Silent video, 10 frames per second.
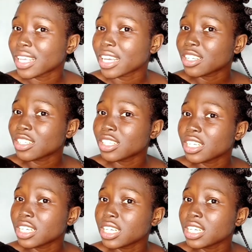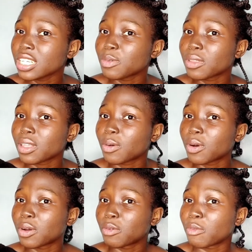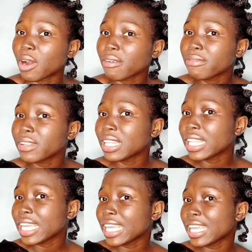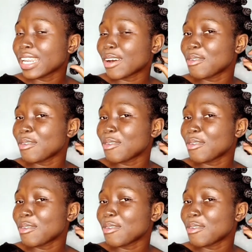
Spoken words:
or oat gel rather to make your styles, your